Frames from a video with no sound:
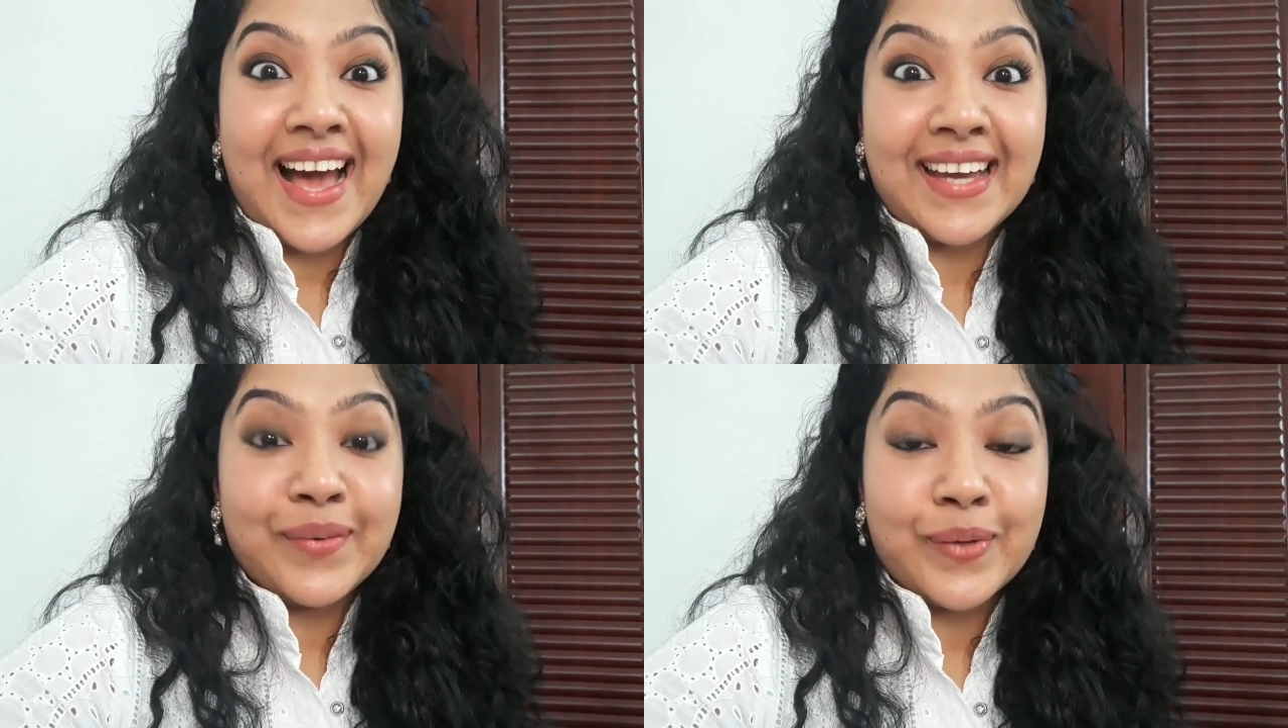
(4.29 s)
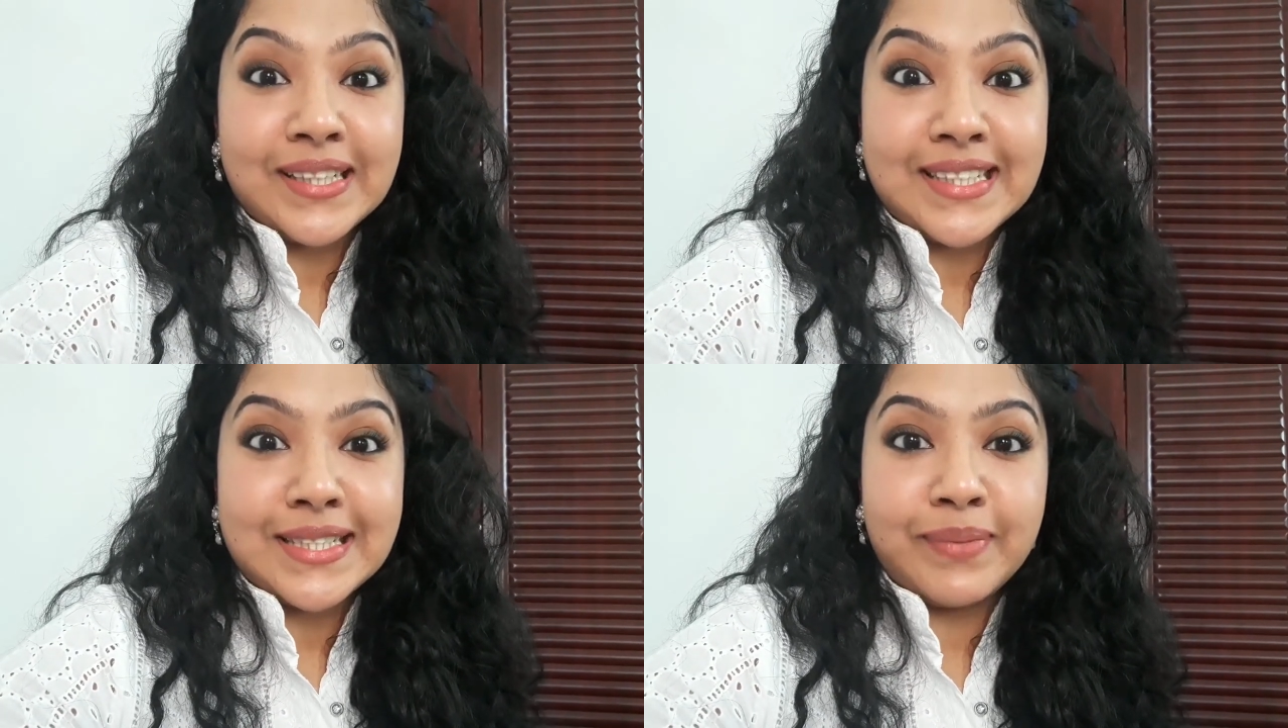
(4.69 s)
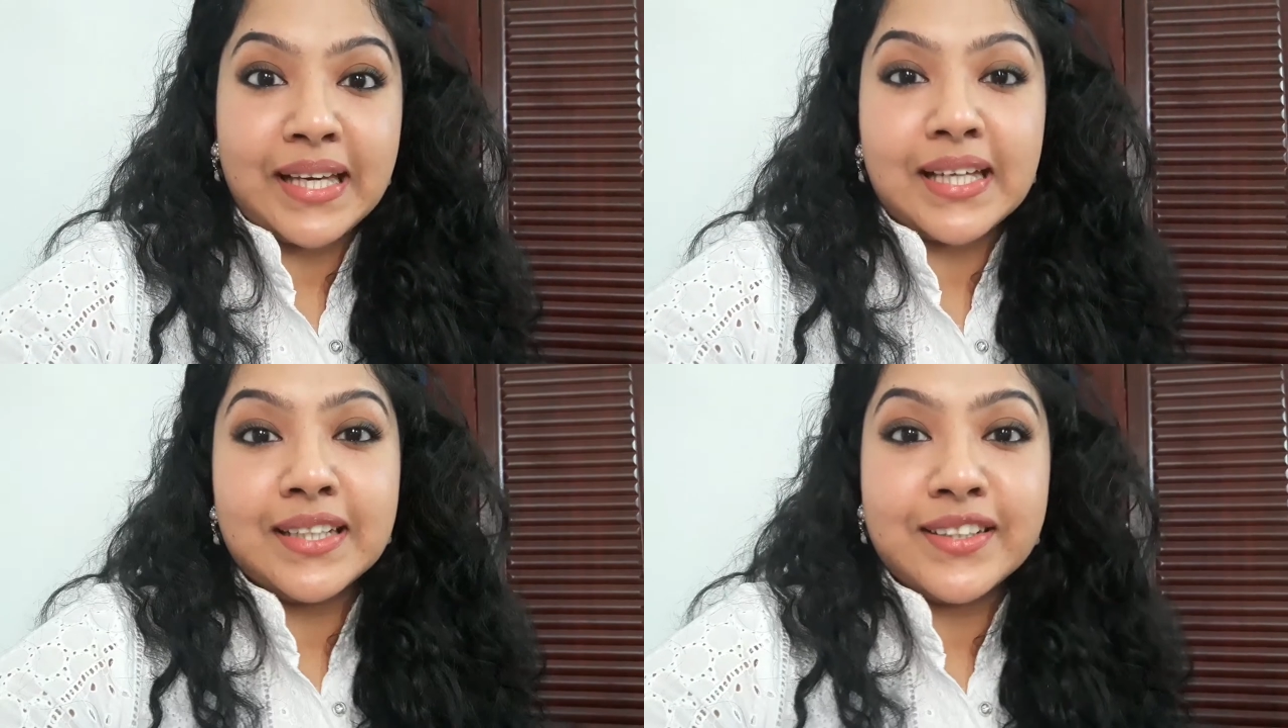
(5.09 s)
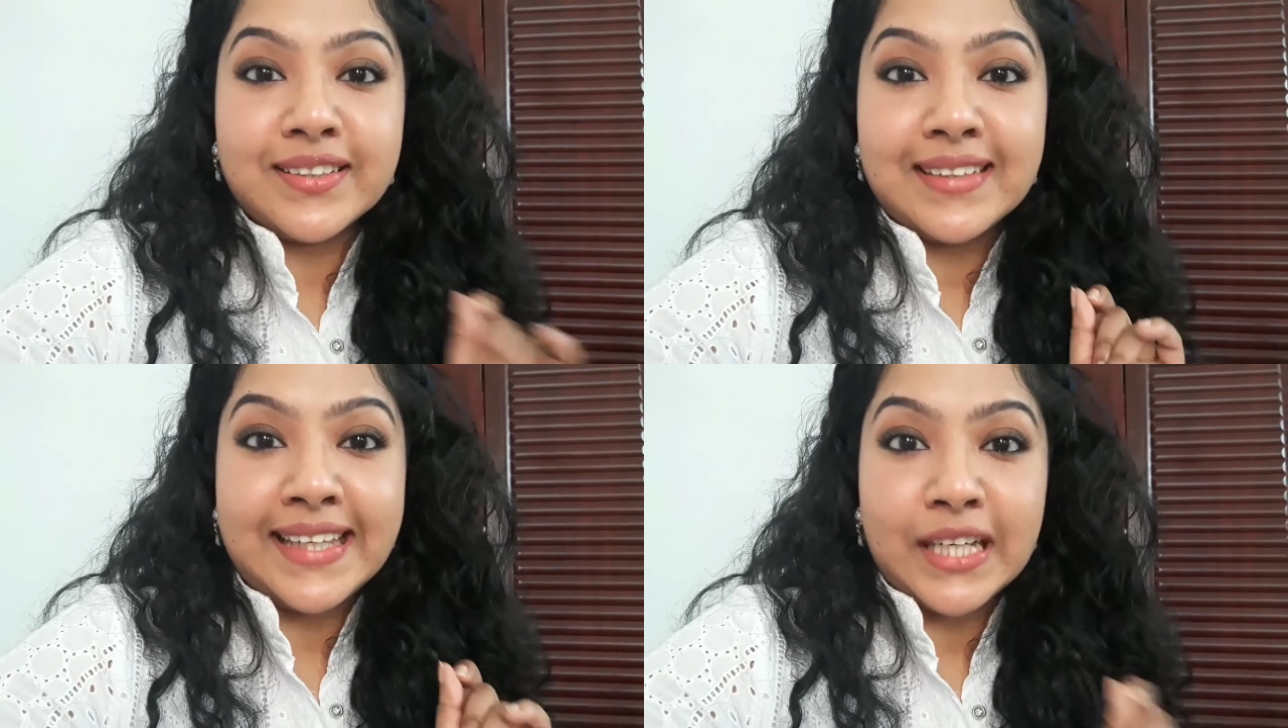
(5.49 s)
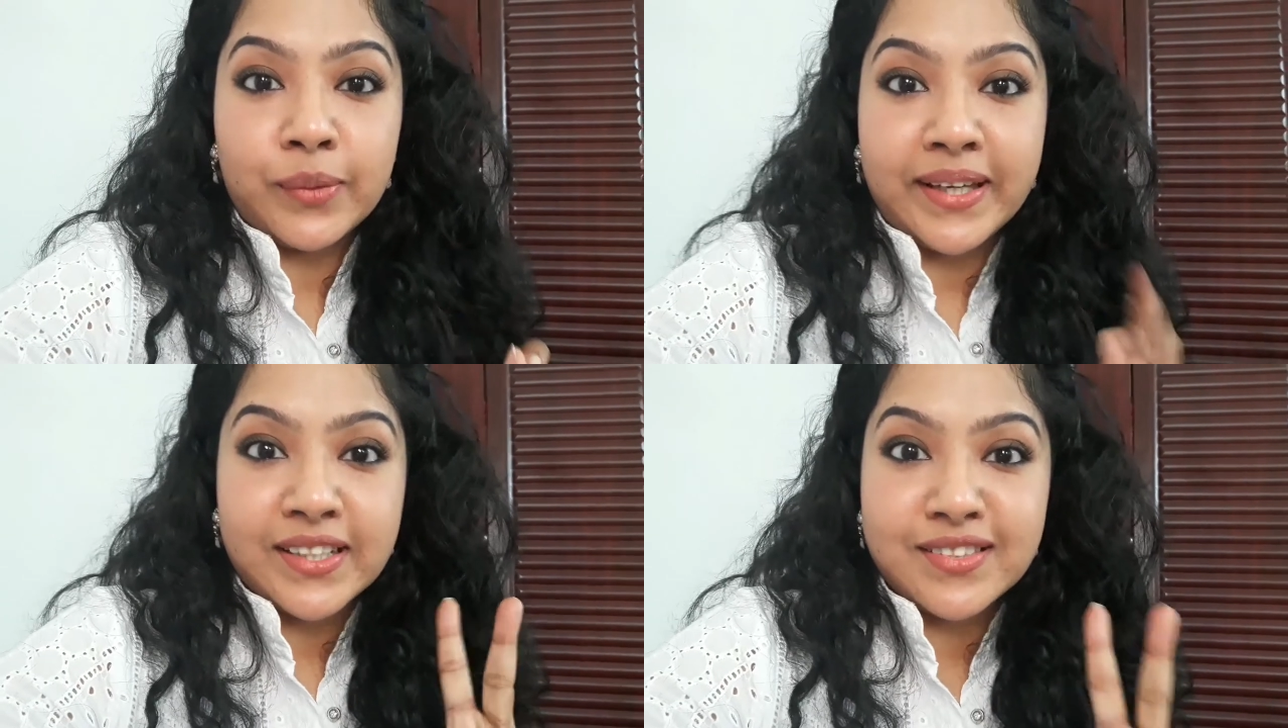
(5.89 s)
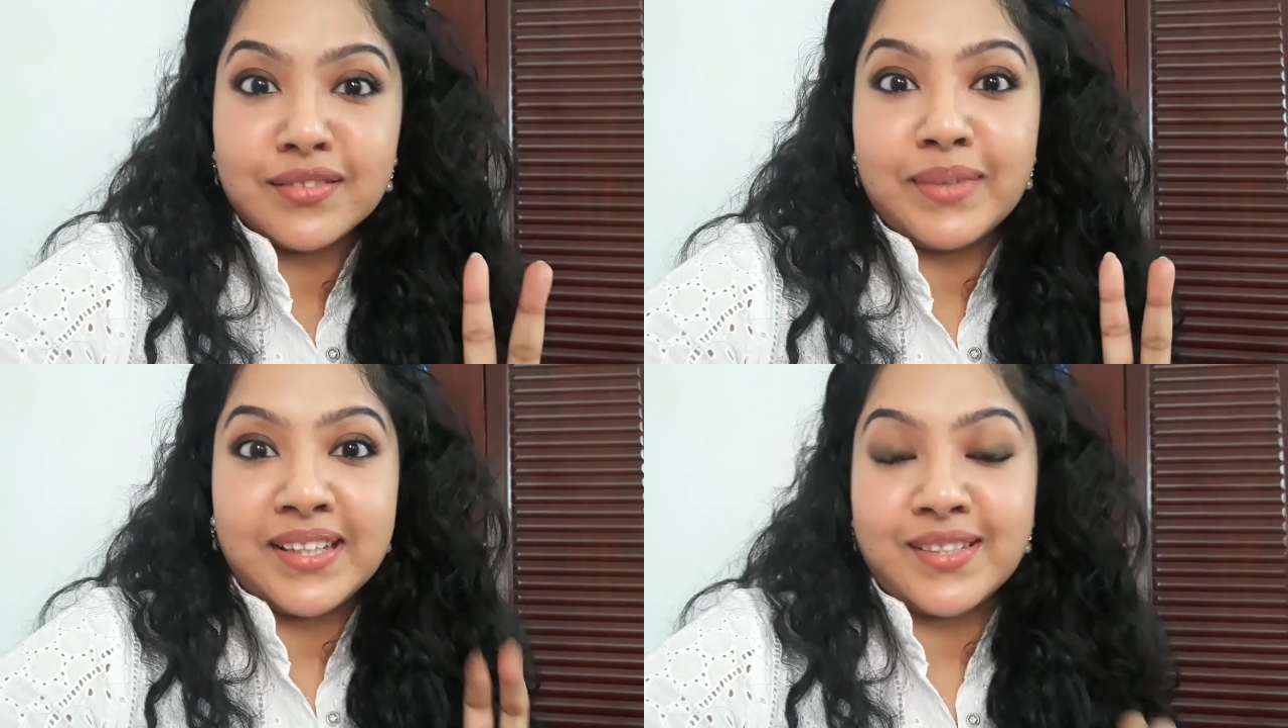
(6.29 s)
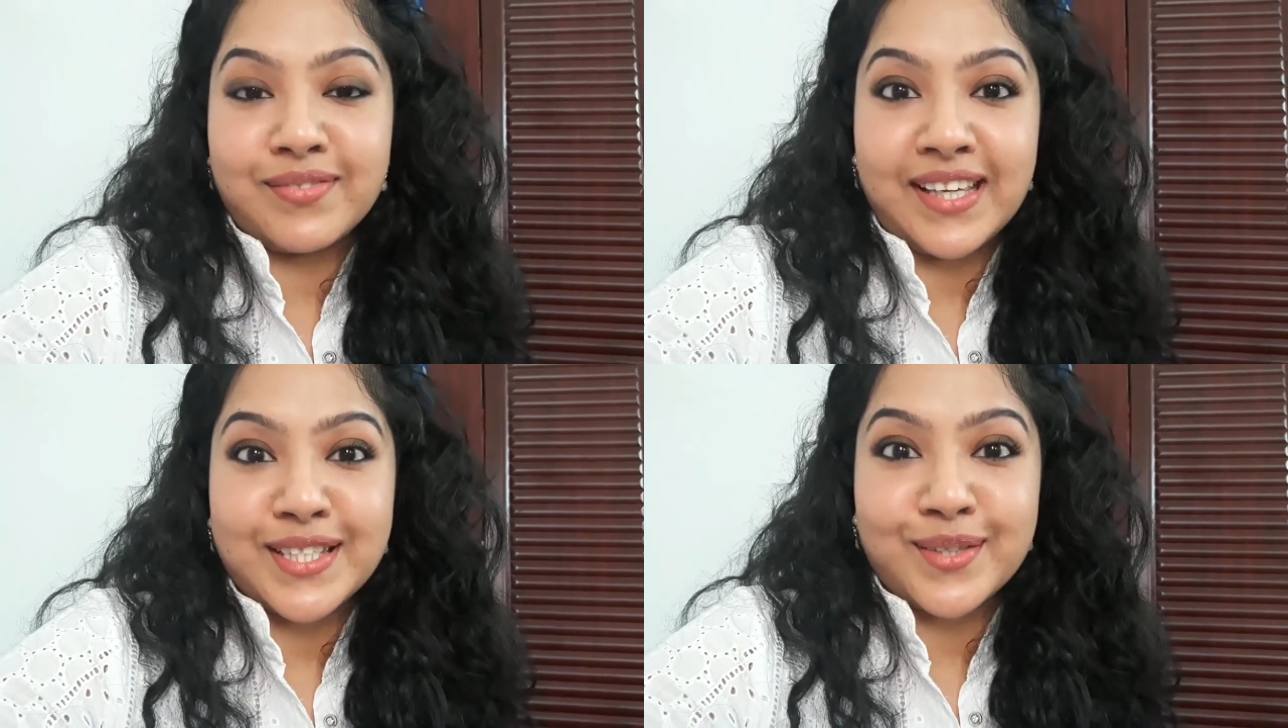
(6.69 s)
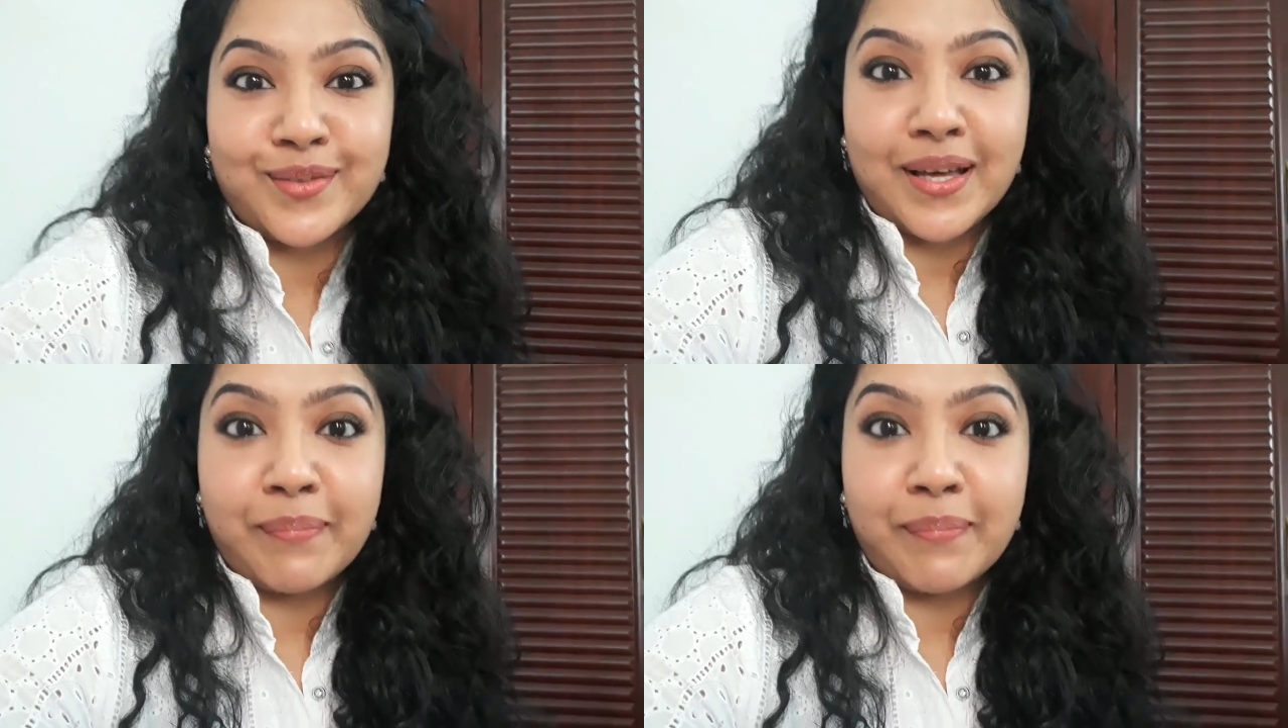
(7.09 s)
I wanted to make a really quick 2-minute video